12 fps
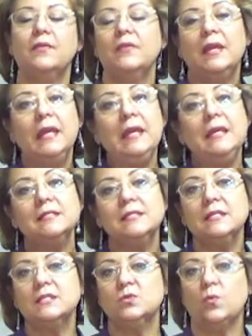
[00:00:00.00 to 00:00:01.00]
The
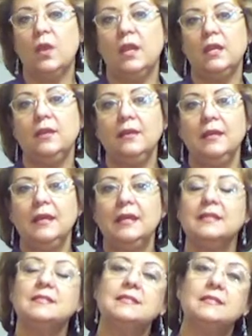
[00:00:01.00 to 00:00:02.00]
easiest way
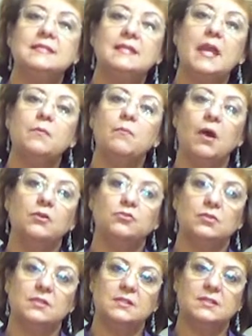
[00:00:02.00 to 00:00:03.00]
is to say
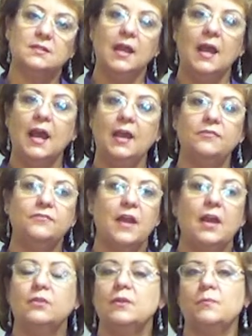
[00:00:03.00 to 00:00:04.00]
mantras. I have
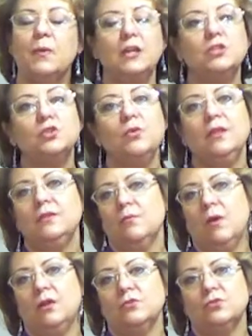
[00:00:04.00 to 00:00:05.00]
found that by doing the
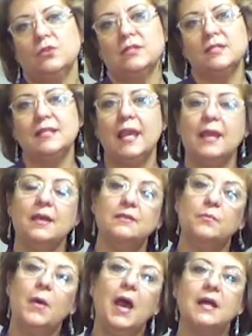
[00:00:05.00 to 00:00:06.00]
mantras and
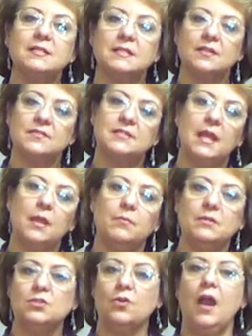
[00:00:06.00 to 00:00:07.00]
the positive
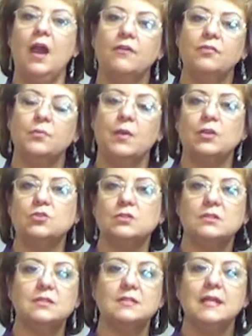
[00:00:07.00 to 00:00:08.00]
statements or
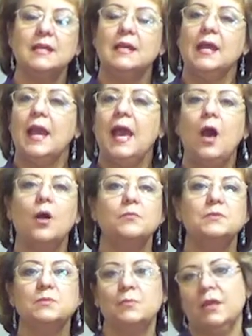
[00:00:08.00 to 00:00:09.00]
affirmations
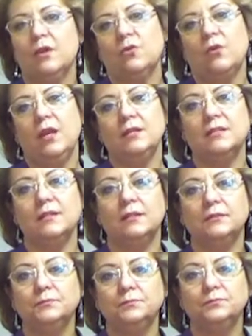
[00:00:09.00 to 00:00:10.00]
helps me a great
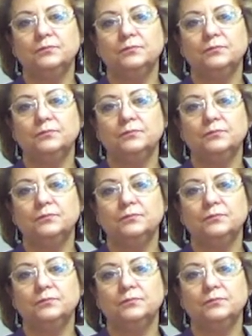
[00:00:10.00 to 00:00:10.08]
deal.